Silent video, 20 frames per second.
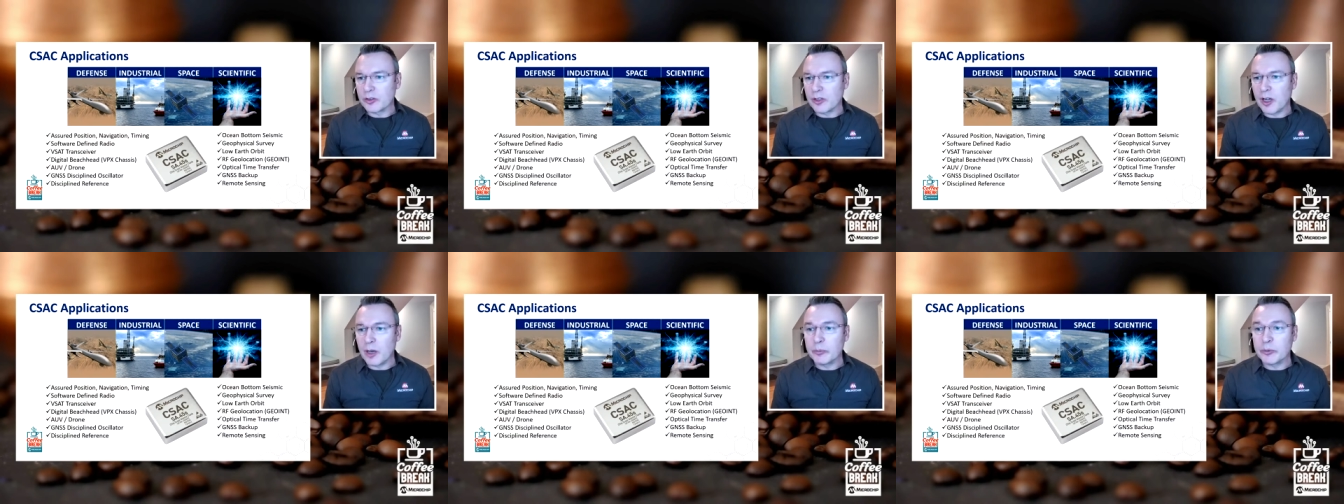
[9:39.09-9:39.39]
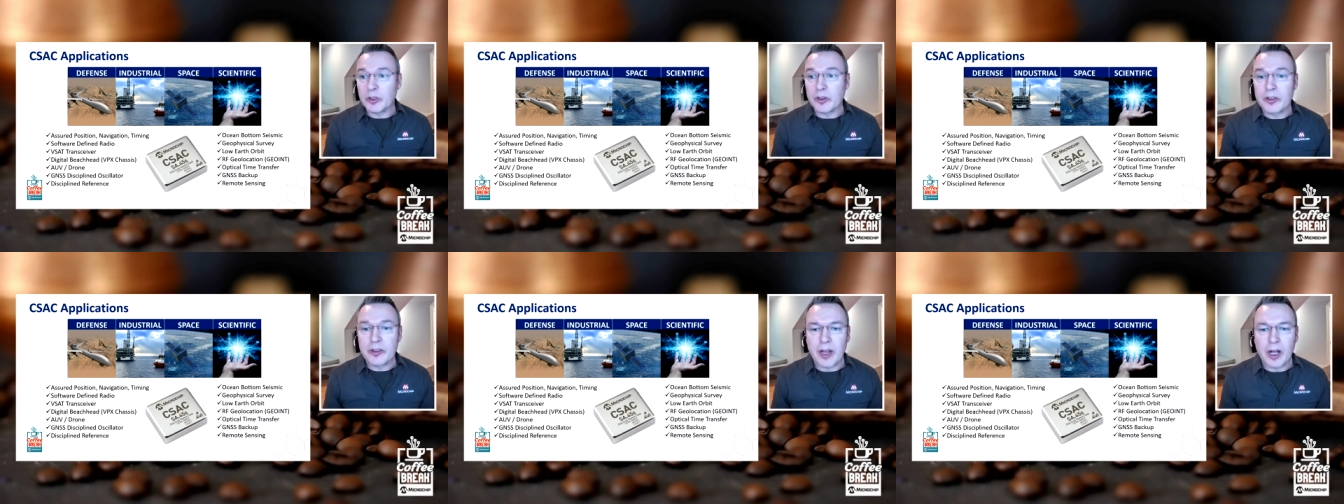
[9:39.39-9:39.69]
up to
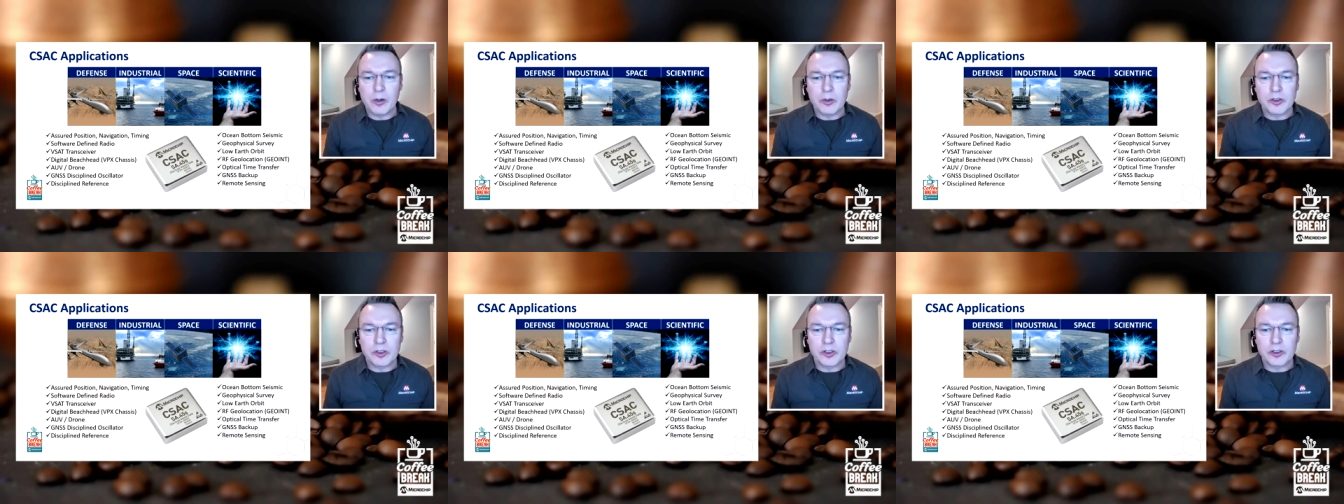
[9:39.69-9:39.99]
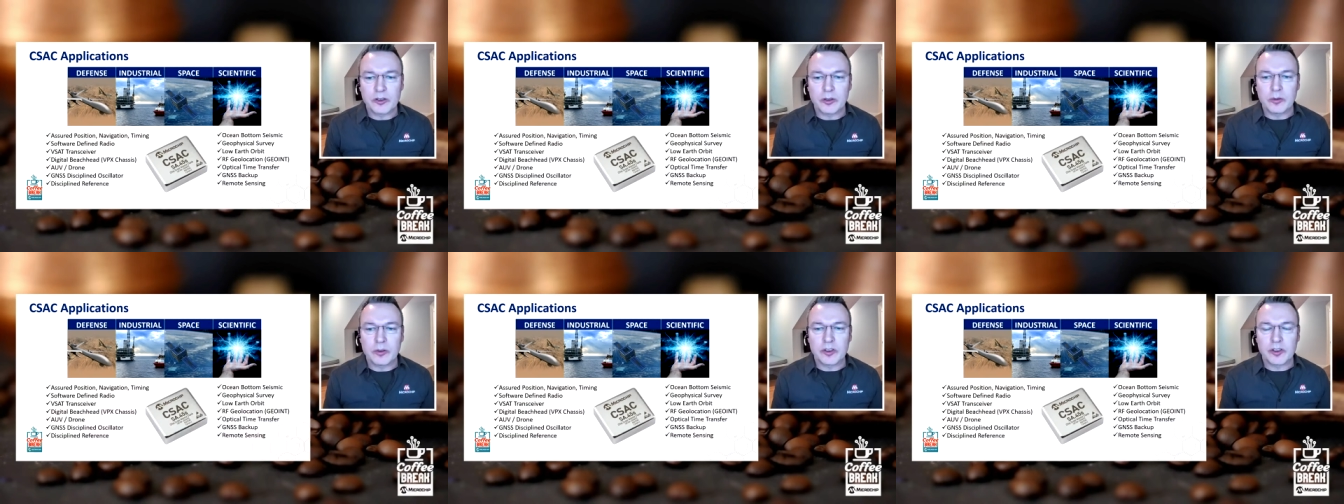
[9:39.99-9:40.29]
thousands
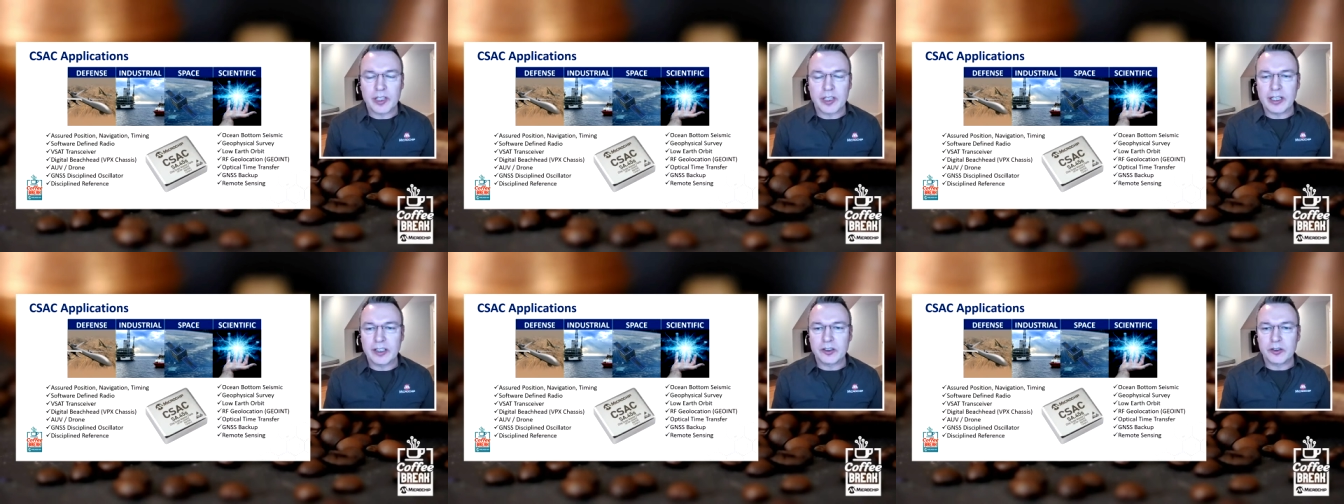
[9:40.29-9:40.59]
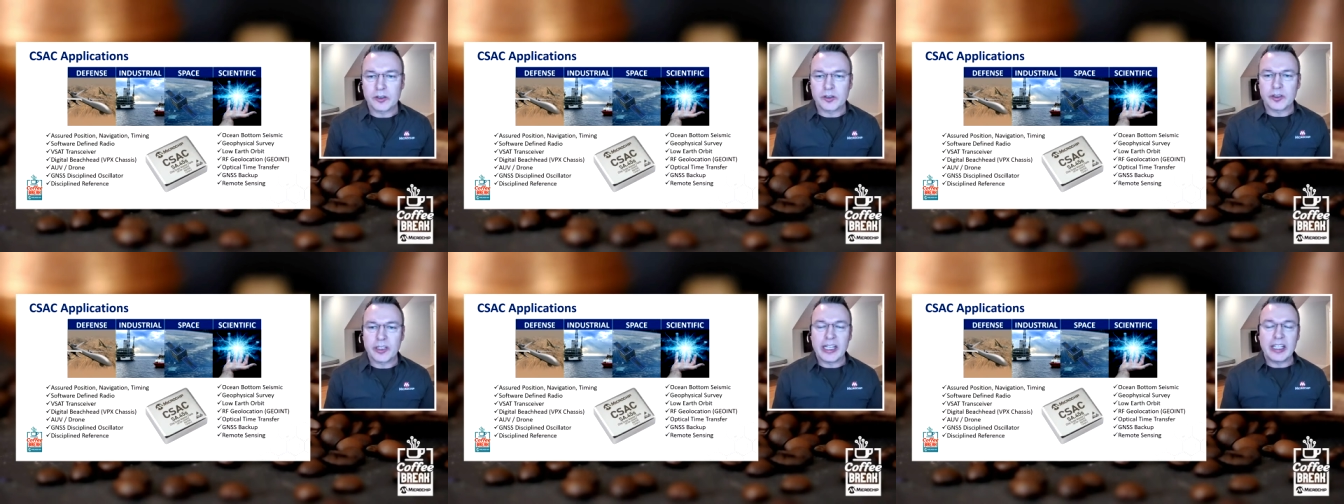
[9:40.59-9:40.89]
of
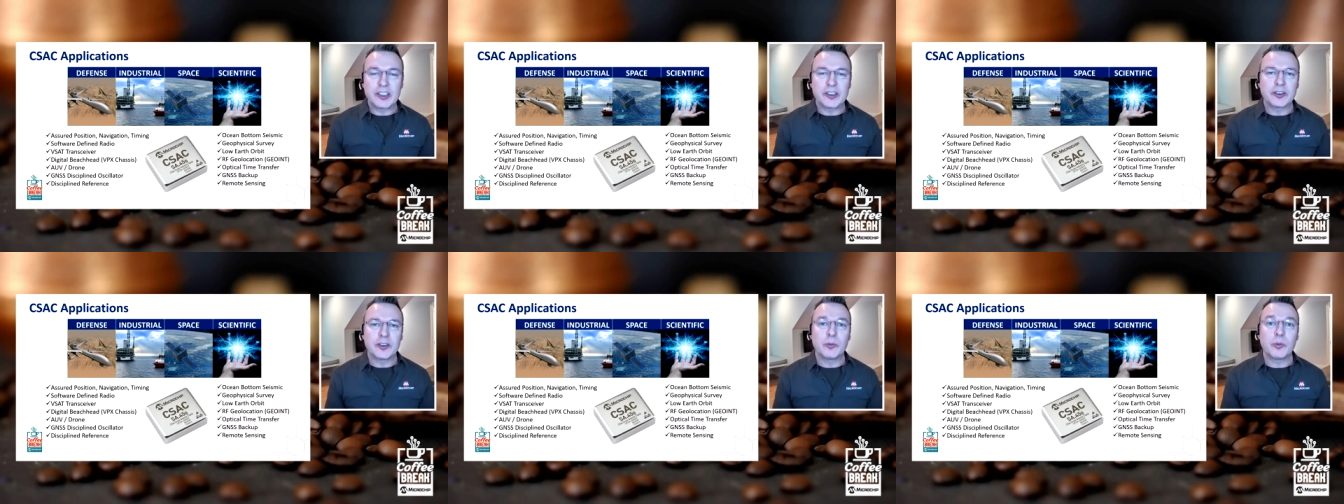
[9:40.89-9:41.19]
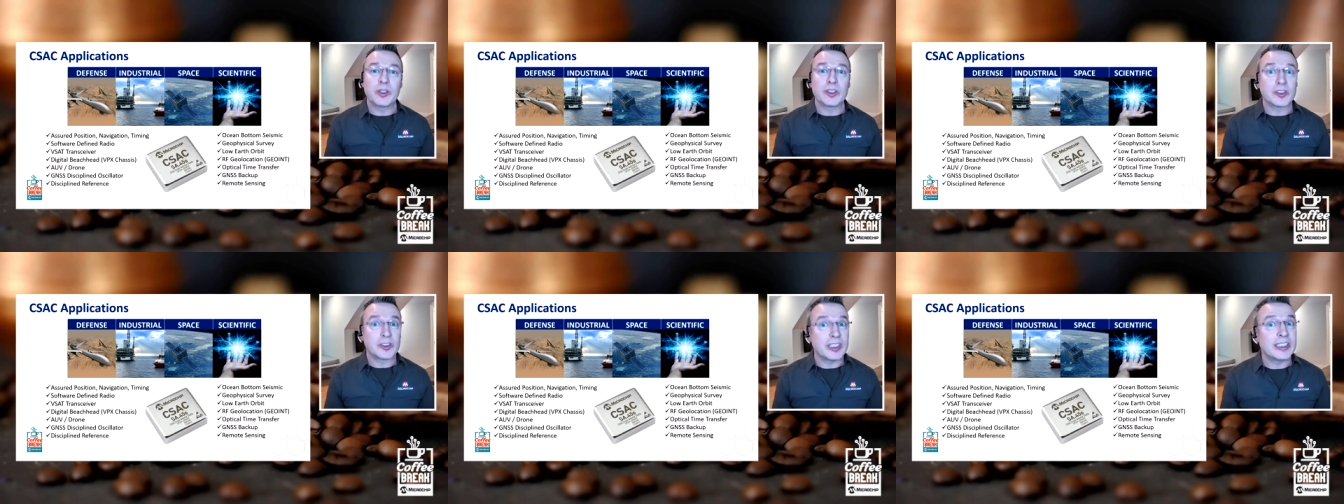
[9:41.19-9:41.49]
sensors, each of them with
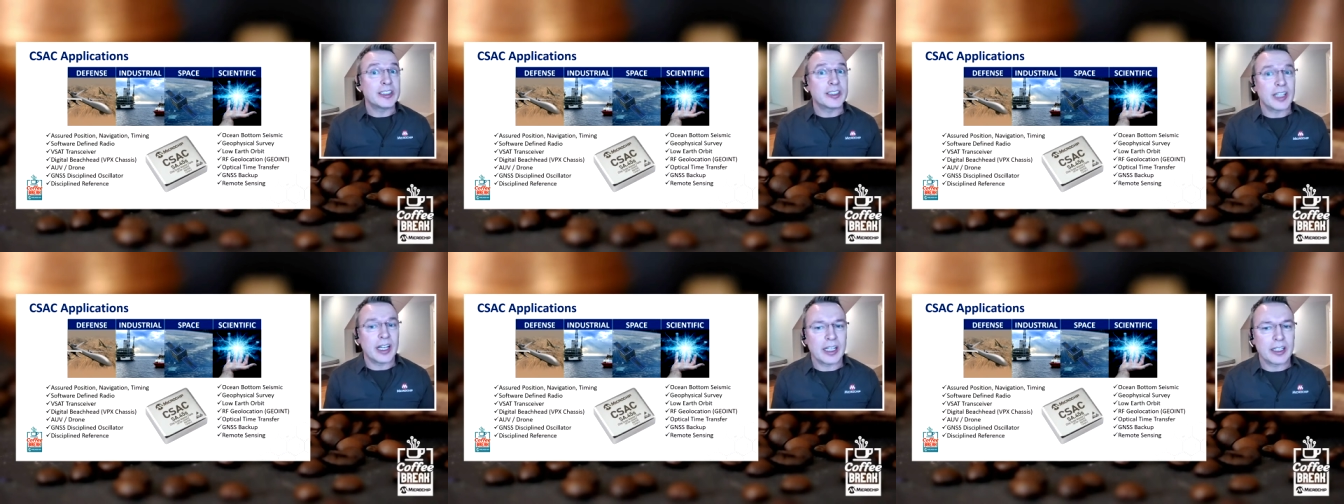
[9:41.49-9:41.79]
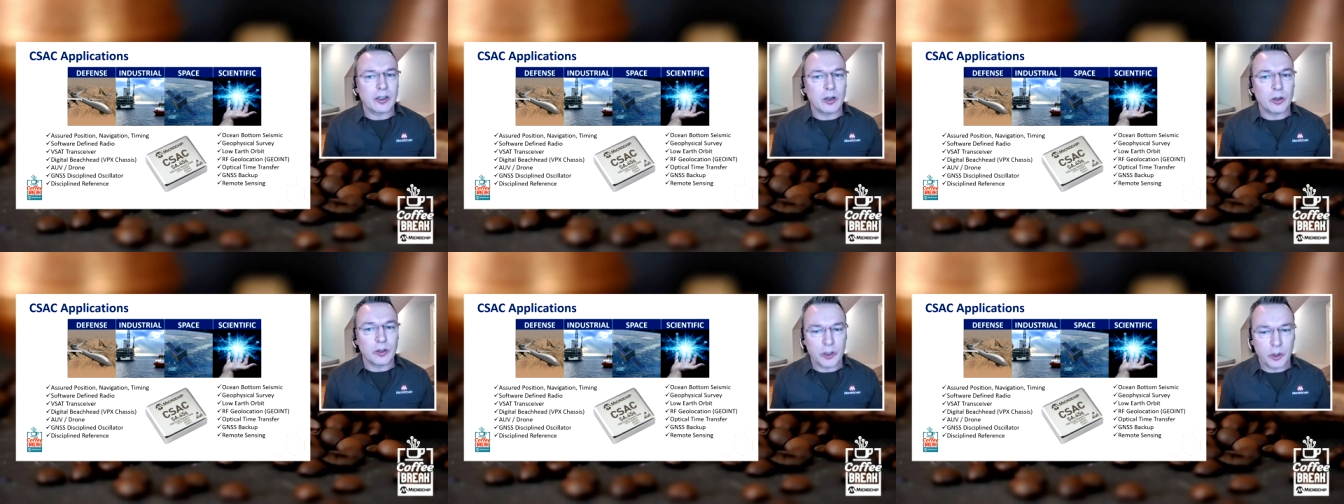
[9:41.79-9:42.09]
a
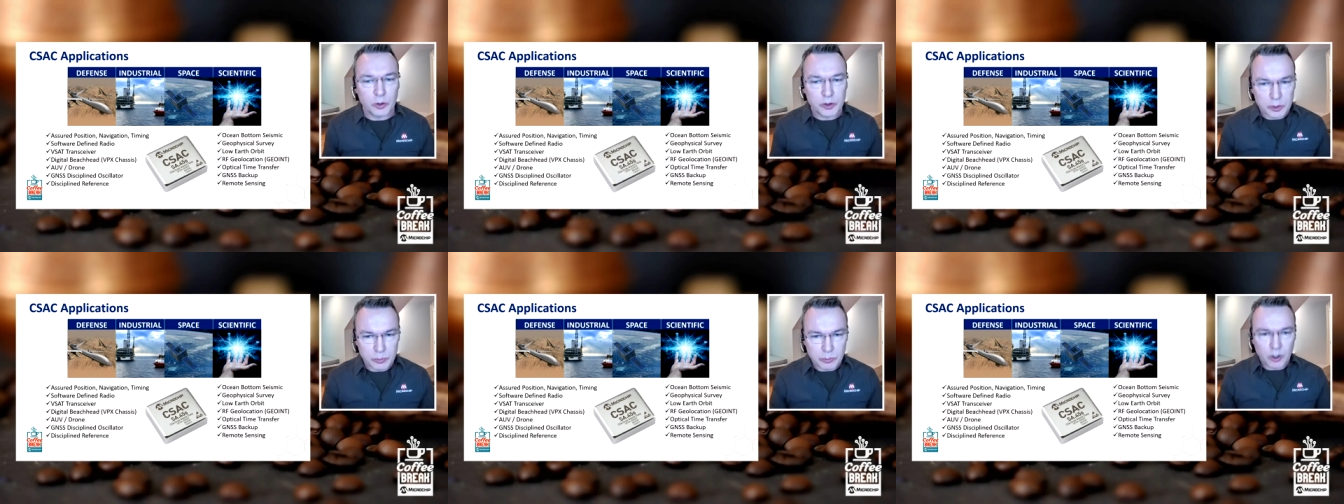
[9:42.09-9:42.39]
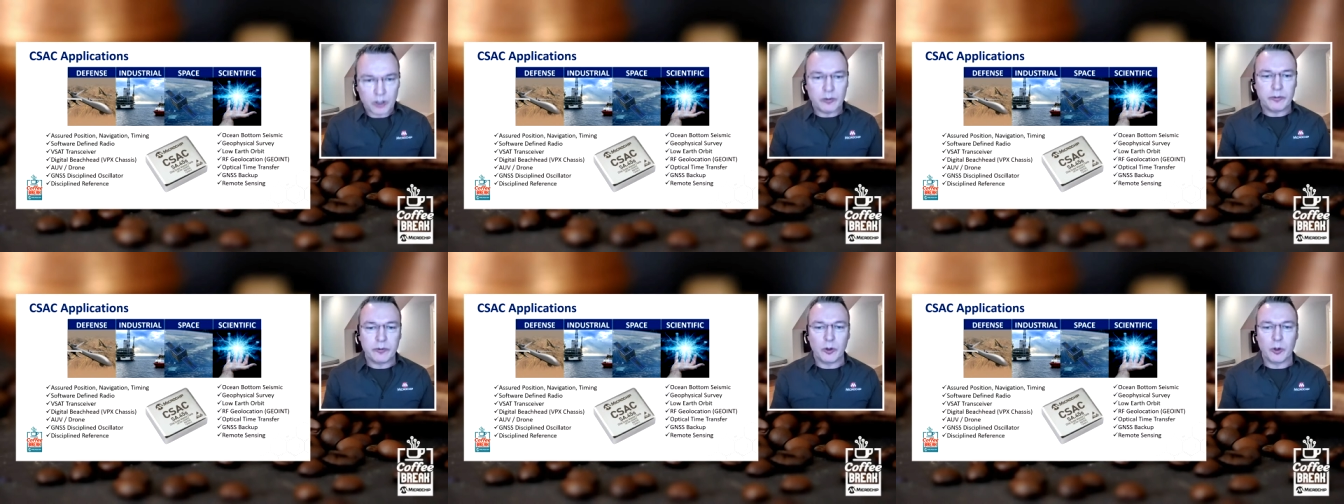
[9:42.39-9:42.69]
CSAC on the ocean
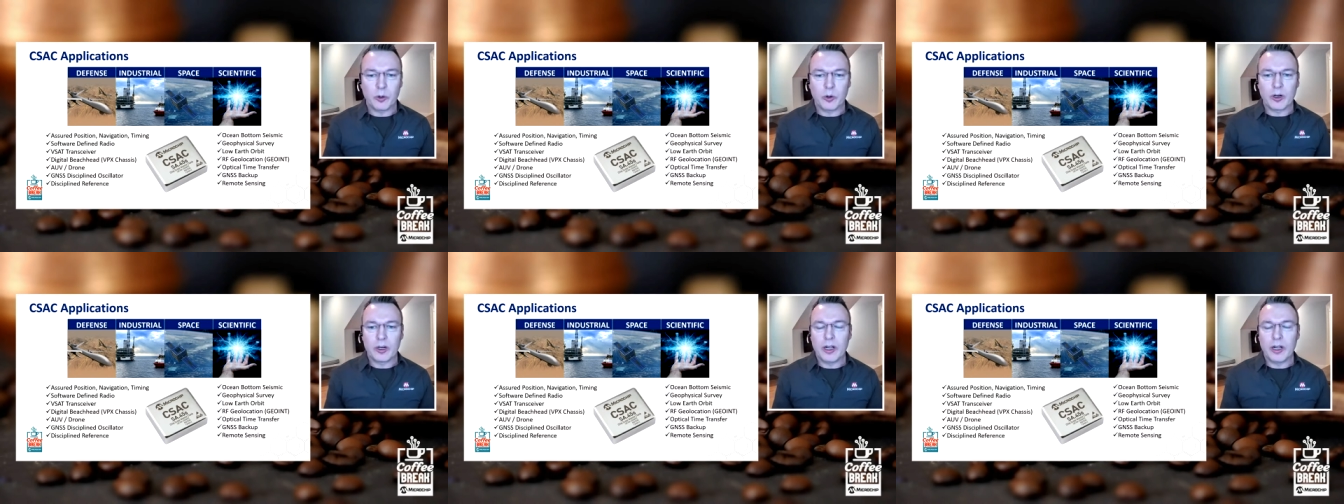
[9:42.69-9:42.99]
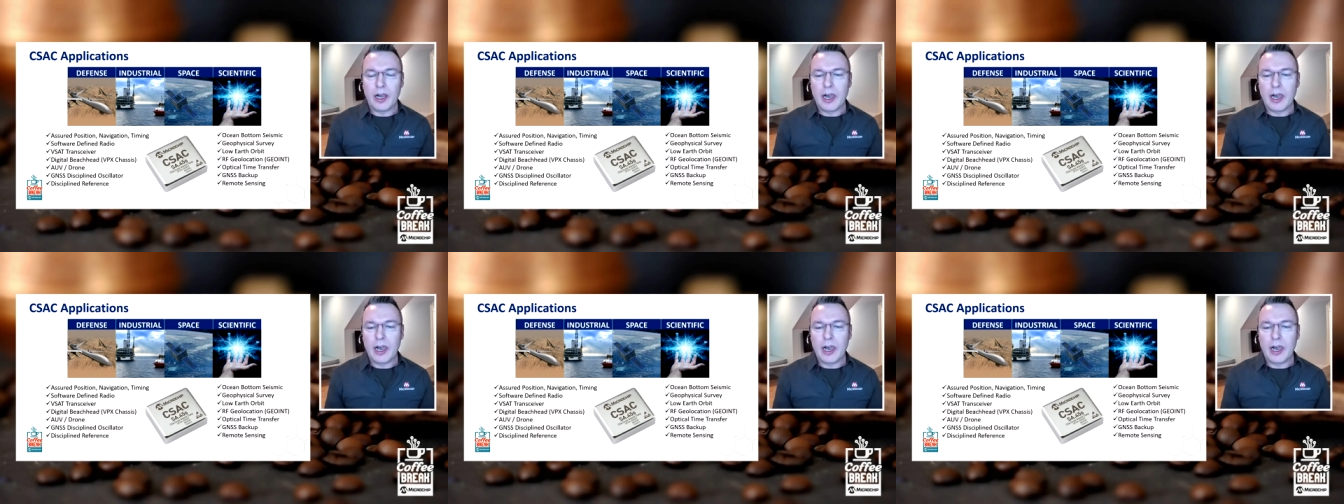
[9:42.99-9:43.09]
bottom floor,